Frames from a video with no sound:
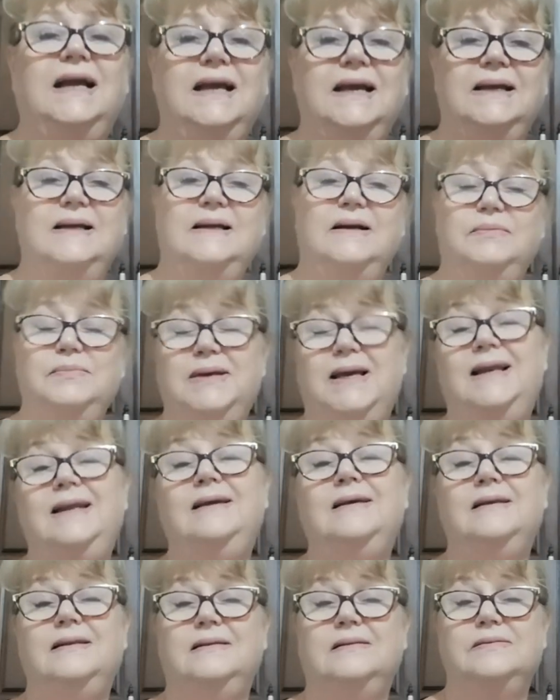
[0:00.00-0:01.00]
And I'm
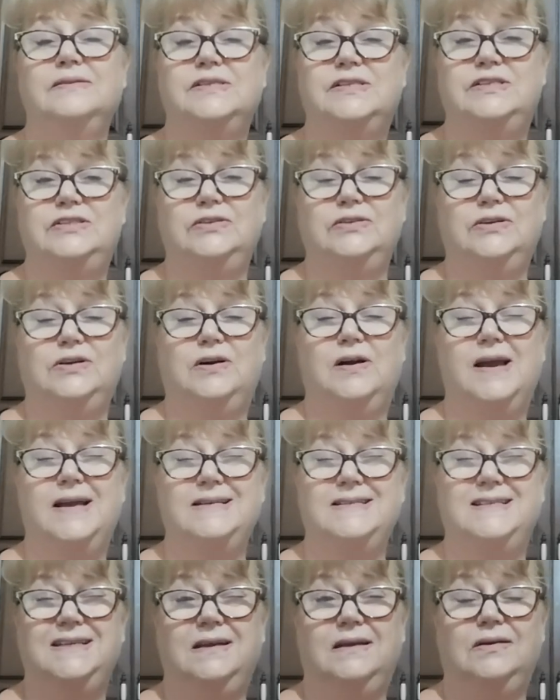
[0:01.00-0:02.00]
getting a little stir
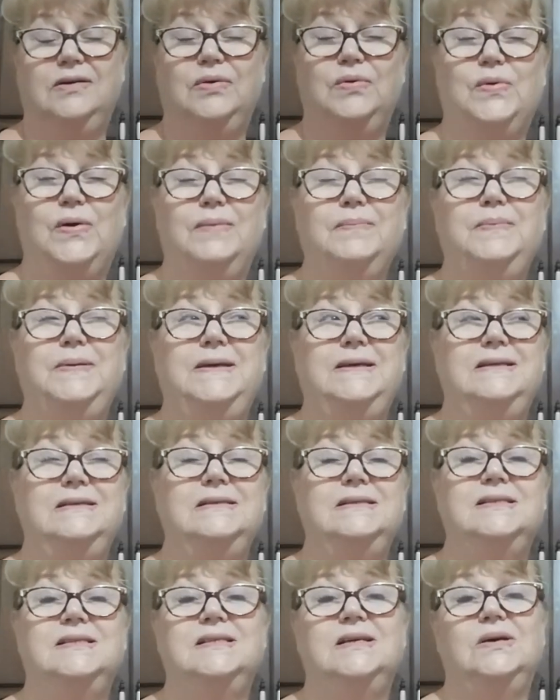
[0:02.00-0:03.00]
crazy and
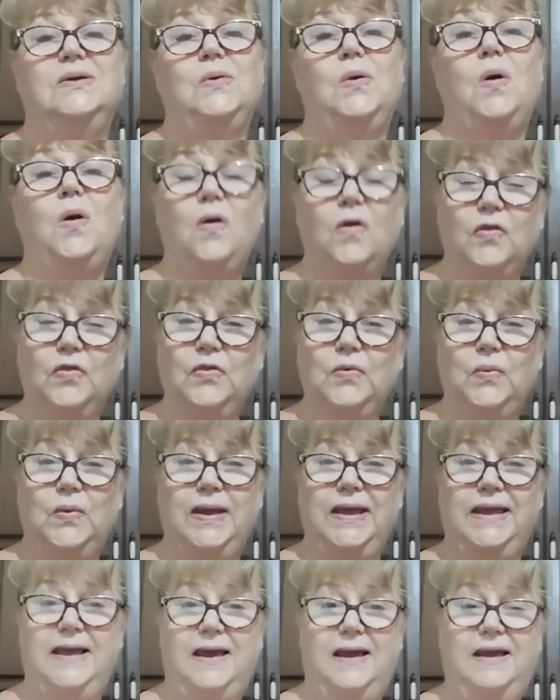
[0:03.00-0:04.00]
grumpy. So on the
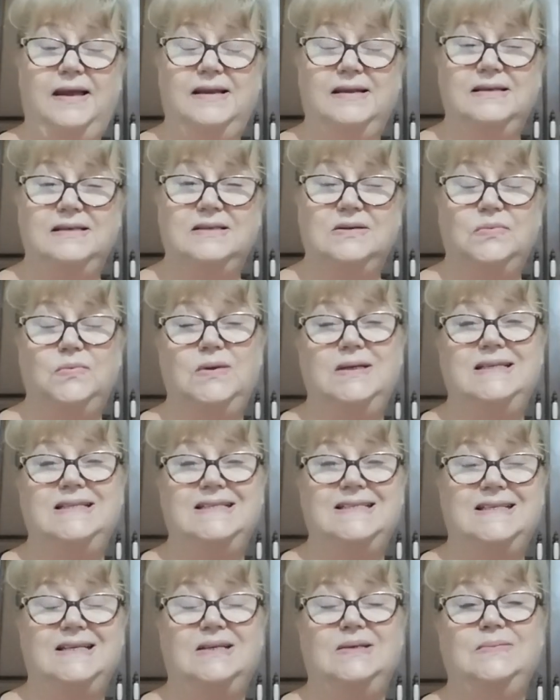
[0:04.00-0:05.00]
weekend, we
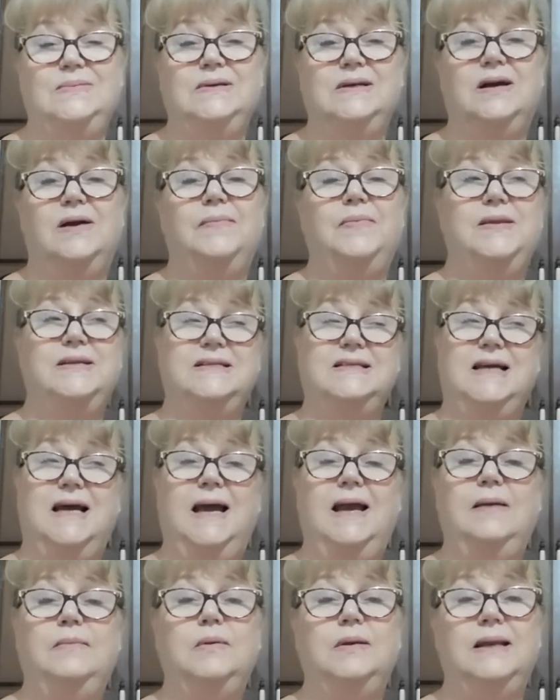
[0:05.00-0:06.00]
decided we'd go up the
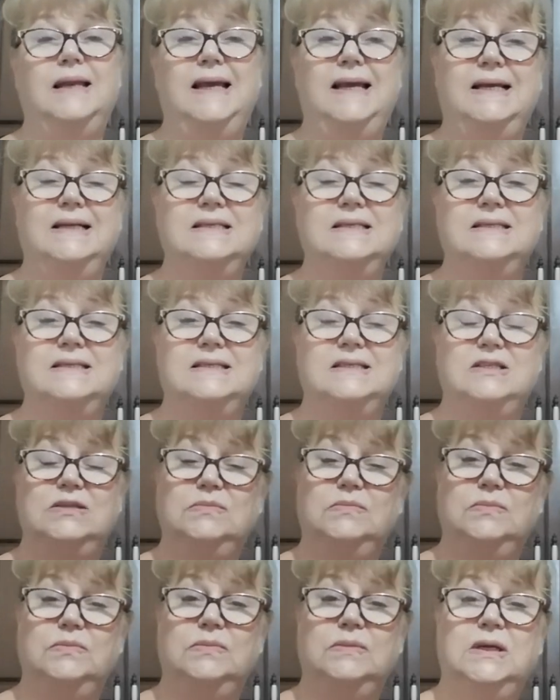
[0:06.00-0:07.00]
Tablelands
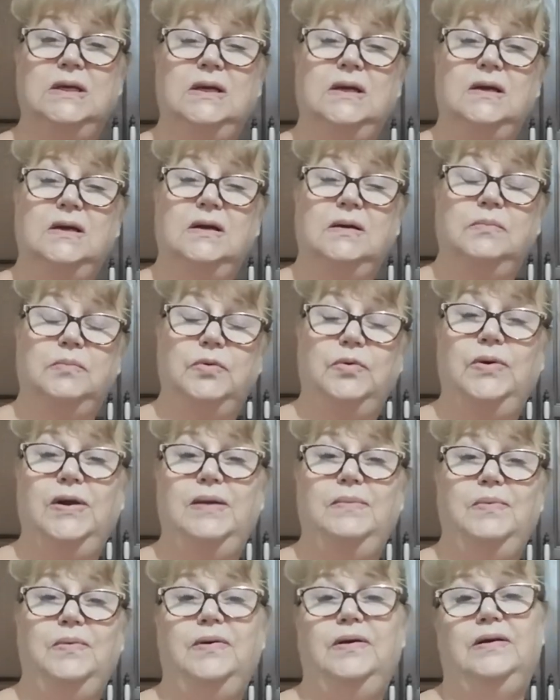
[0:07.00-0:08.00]
to
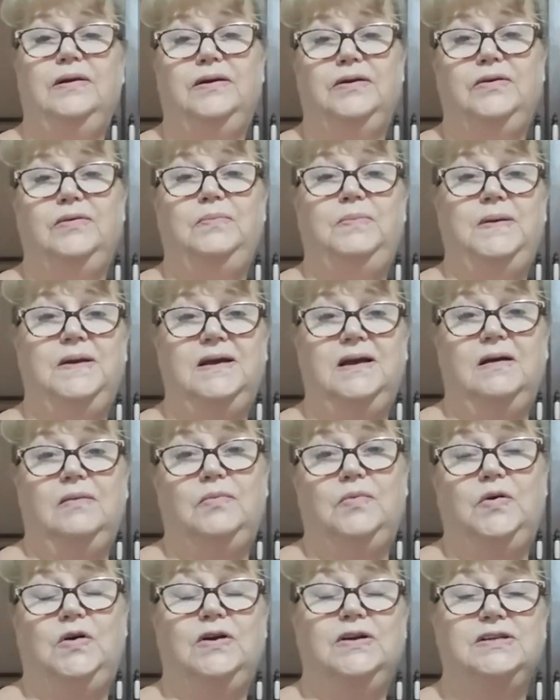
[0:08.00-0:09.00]
Mareeba, and I could pick
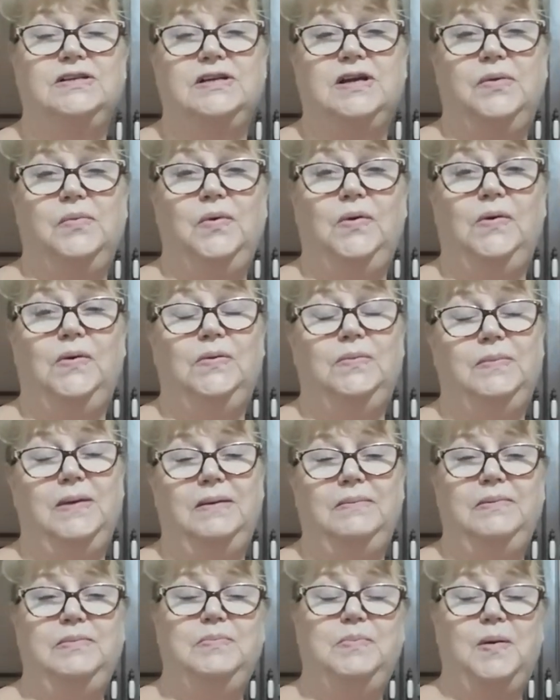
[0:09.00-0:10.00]
up Crochet World,
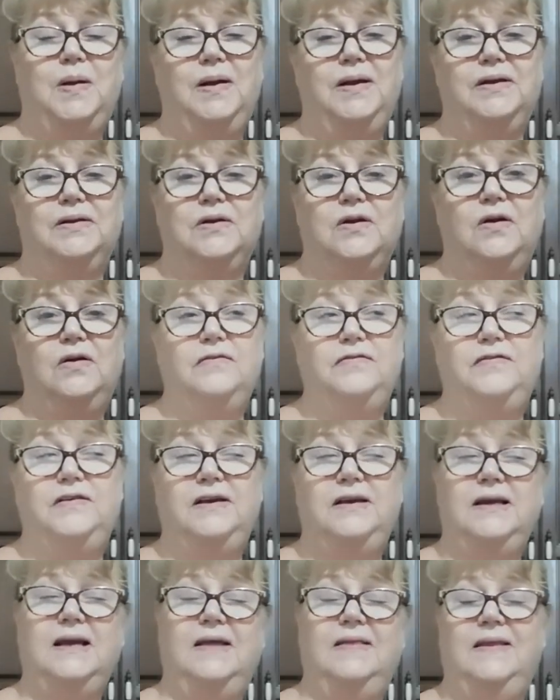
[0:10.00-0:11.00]
maybe buy a
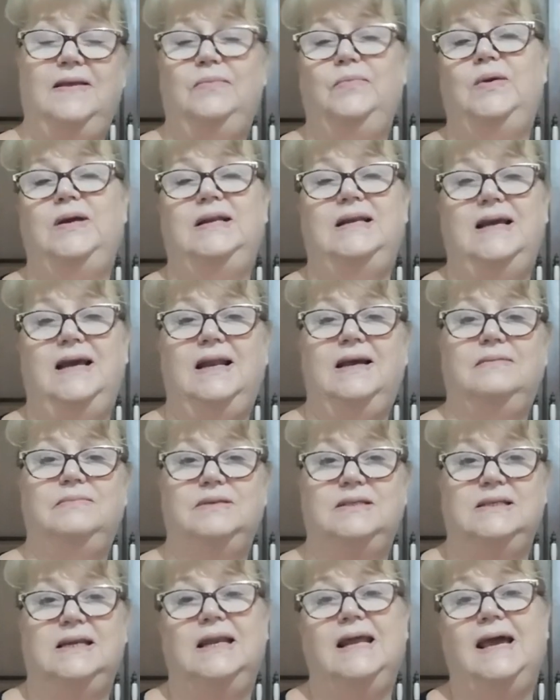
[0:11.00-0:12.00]
coffee, and then we'd head
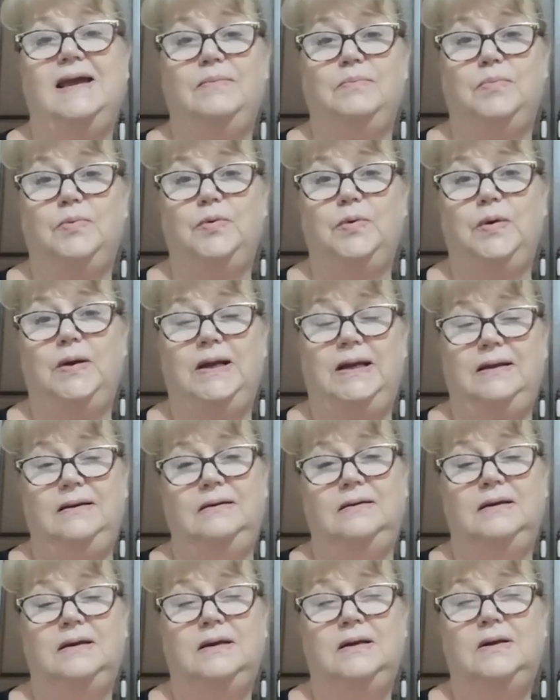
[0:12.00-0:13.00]
up to Lake
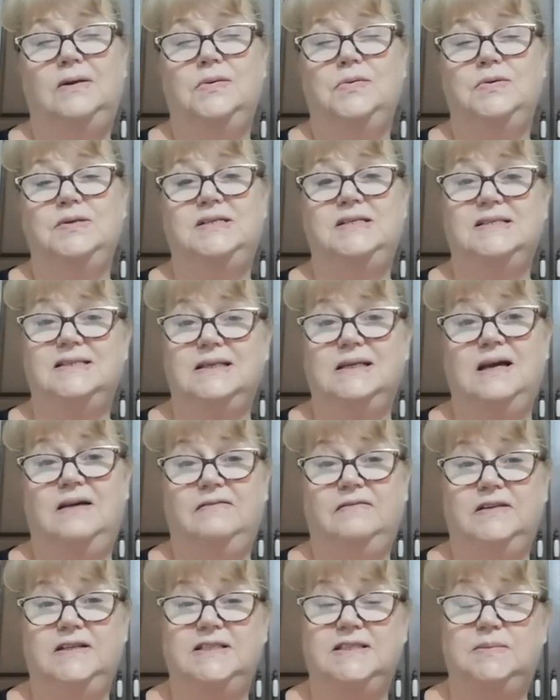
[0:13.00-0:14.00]
Barrine, which is a
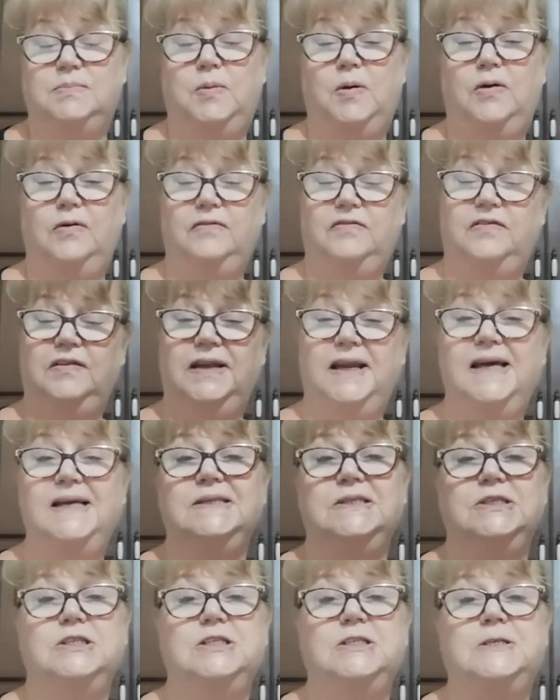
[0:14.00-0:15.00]
lovely spot for
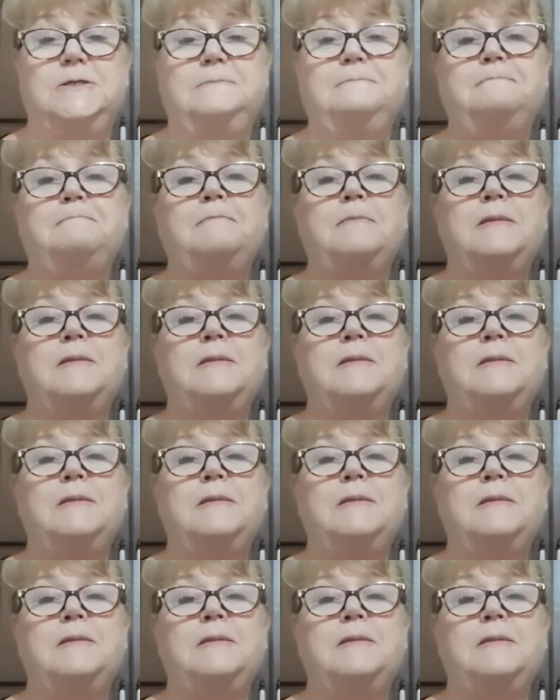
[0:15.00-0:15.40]
lunch.